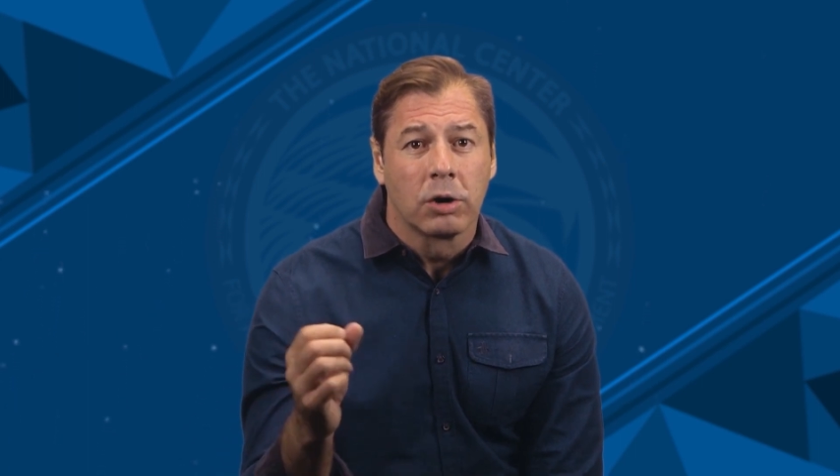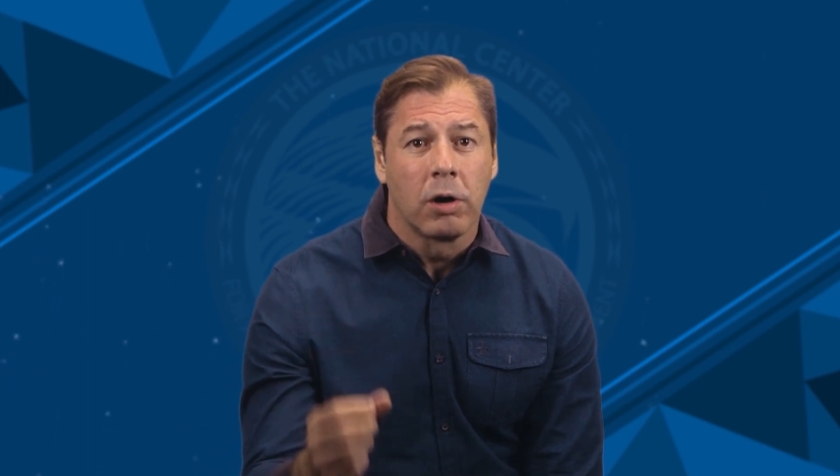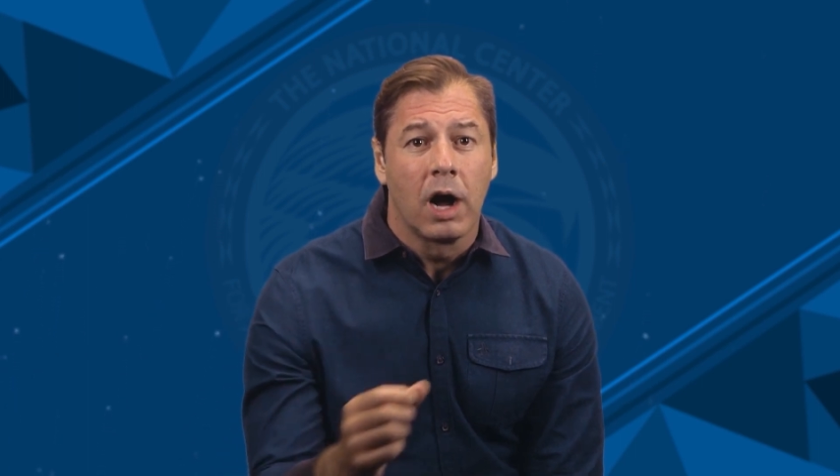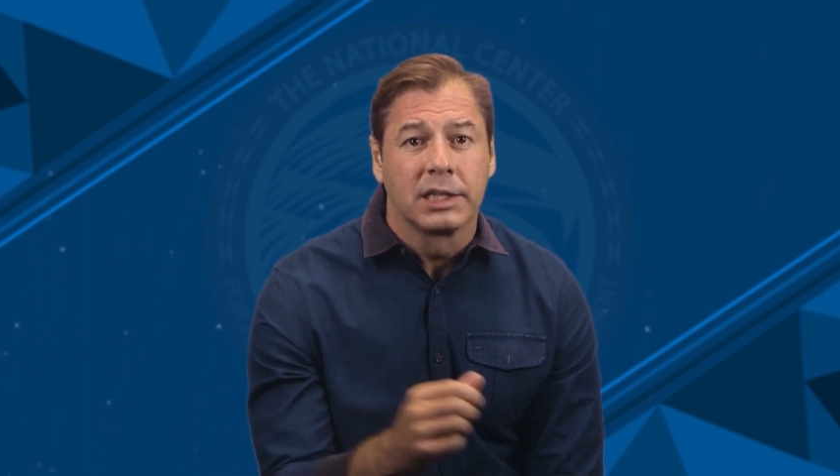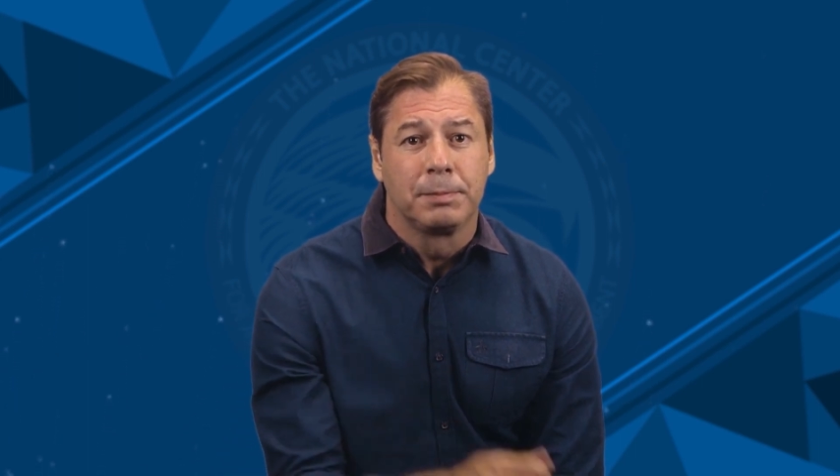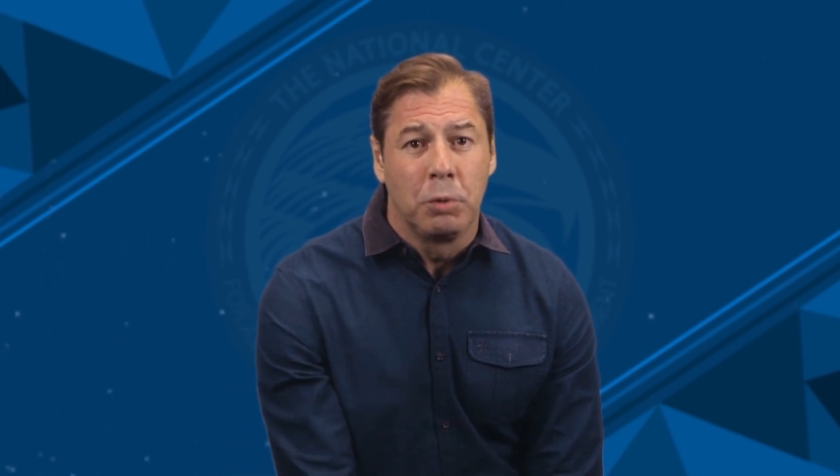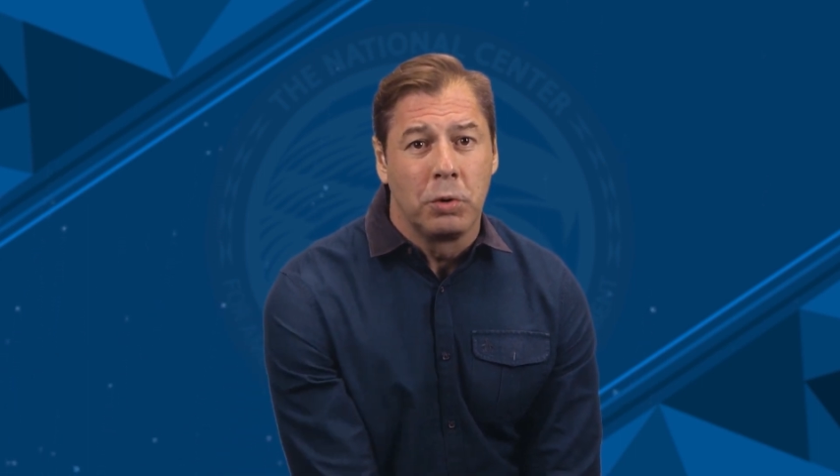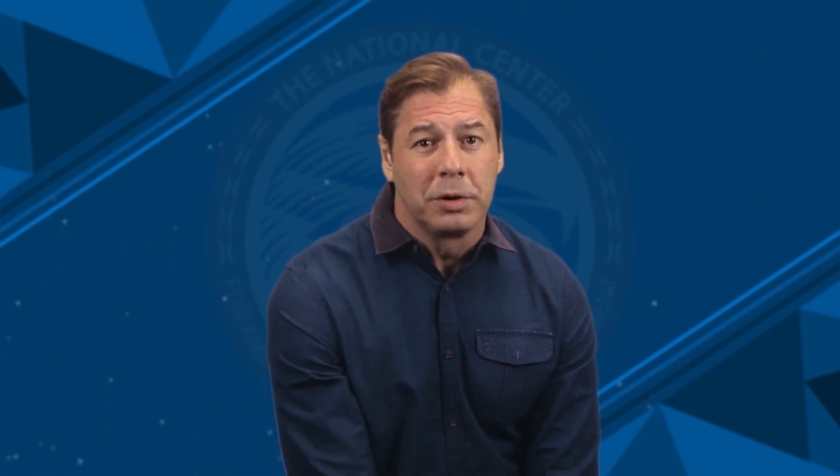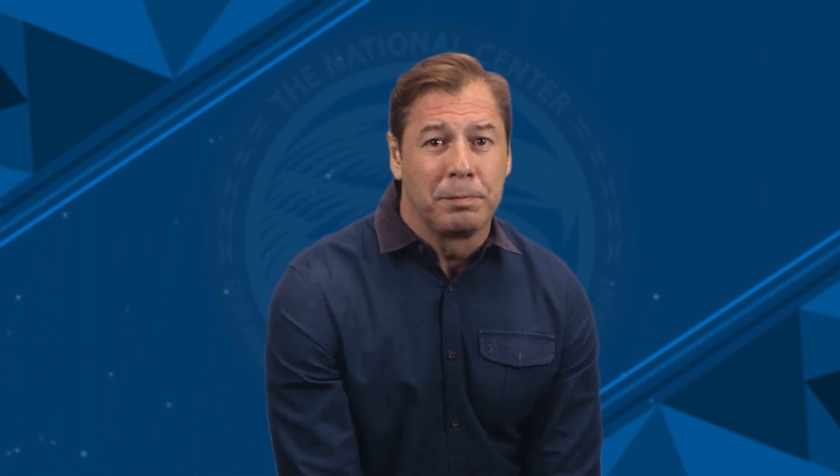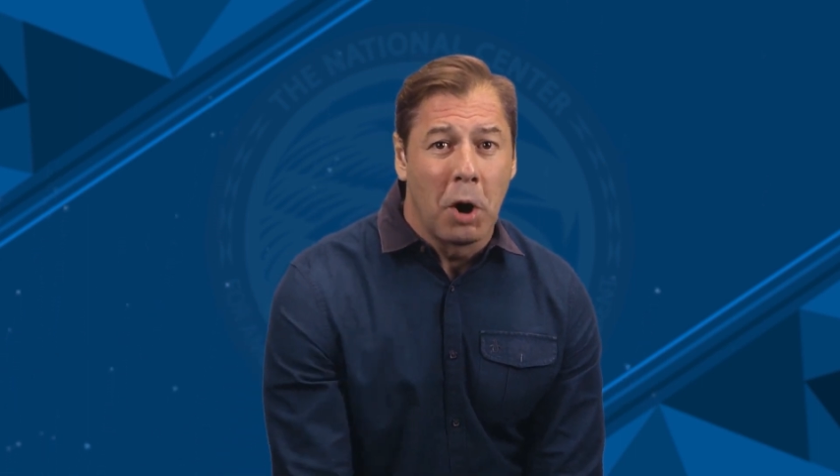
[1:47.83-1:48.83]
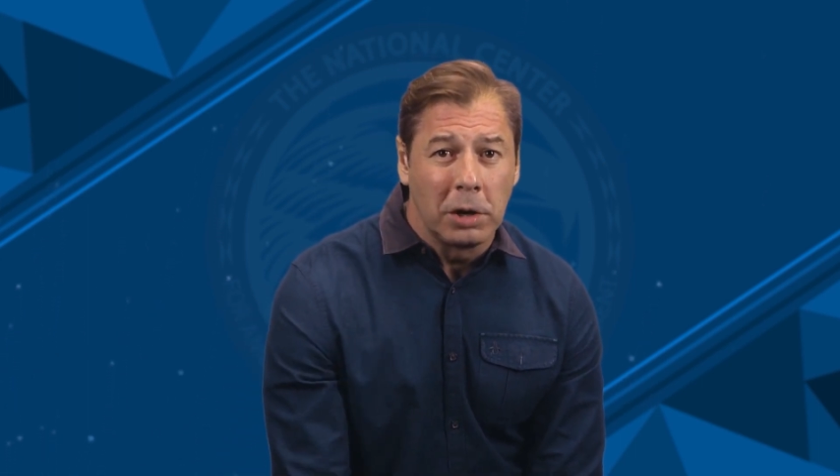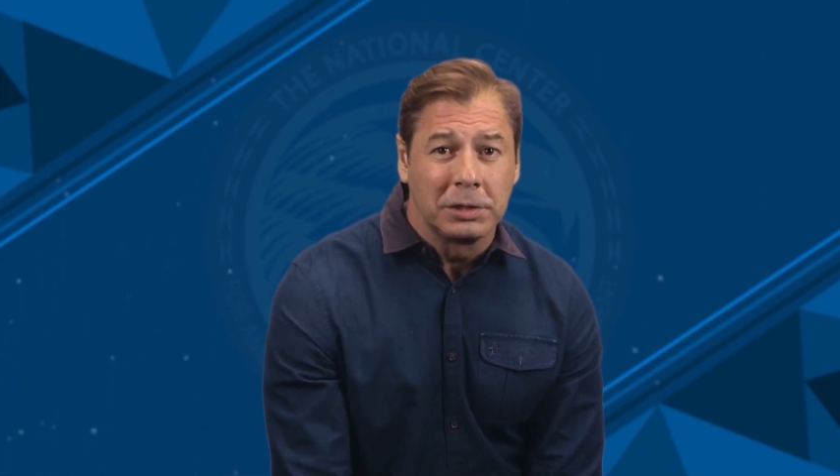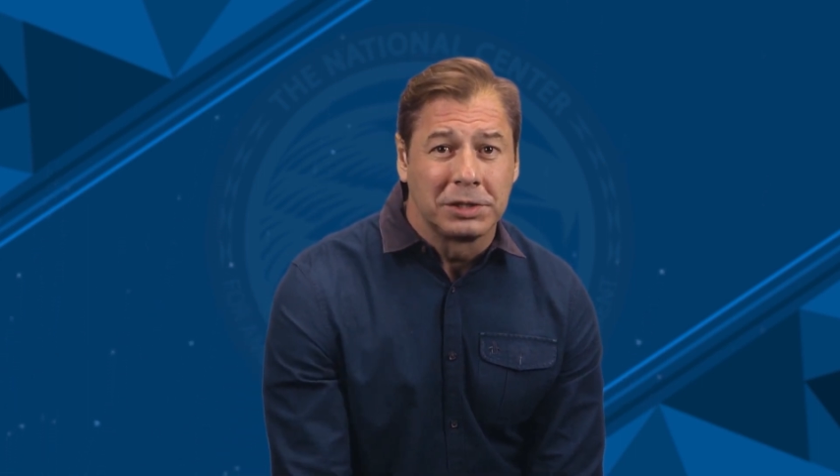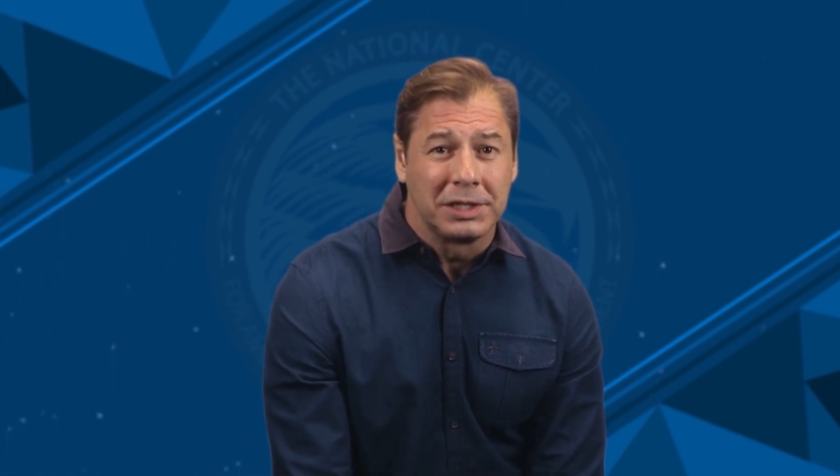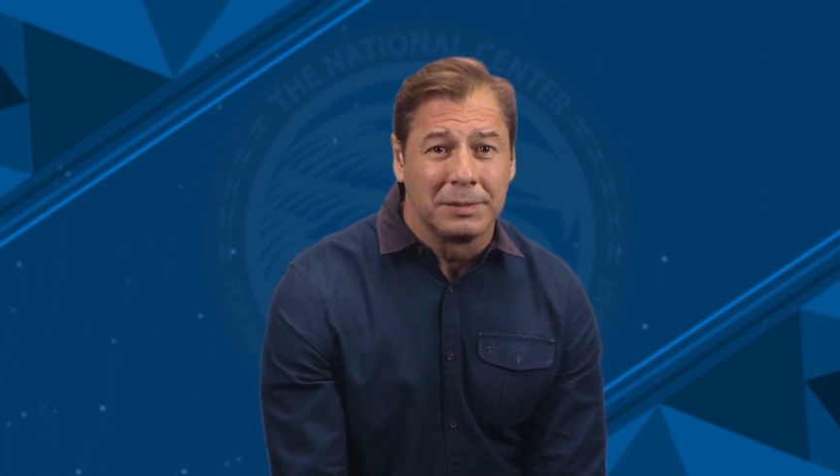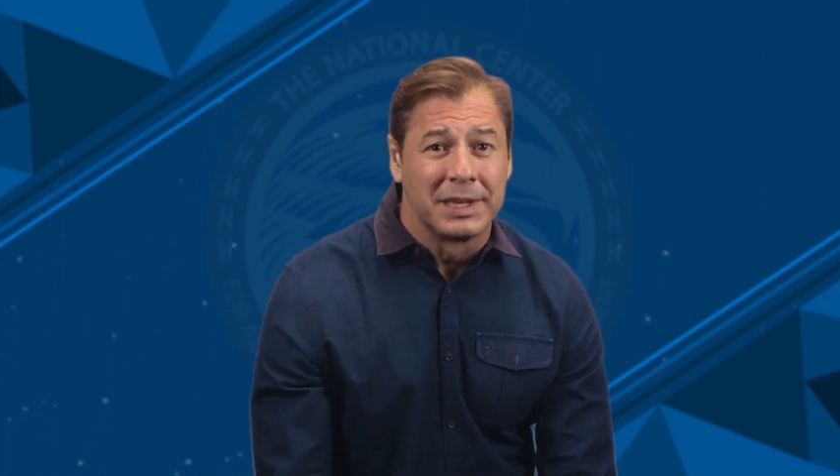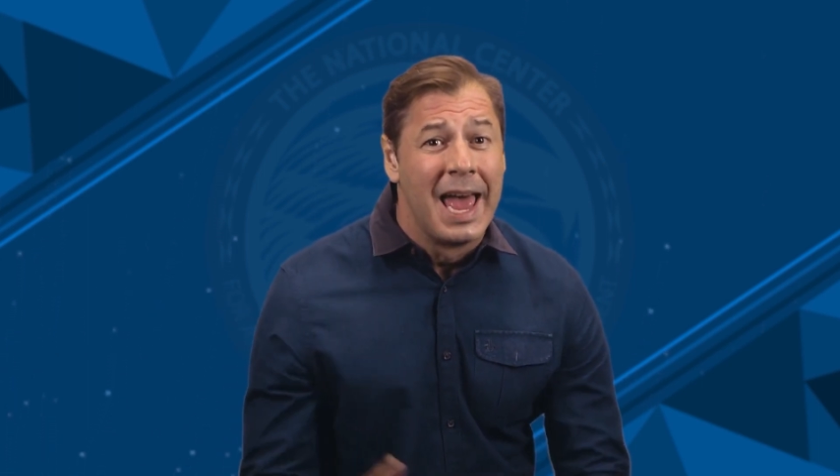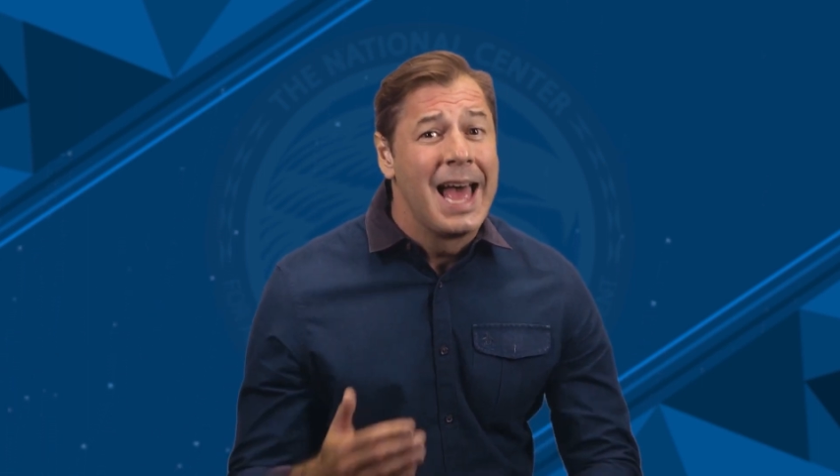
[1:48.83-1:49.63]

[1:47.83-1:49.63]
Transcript: cross-border partnerships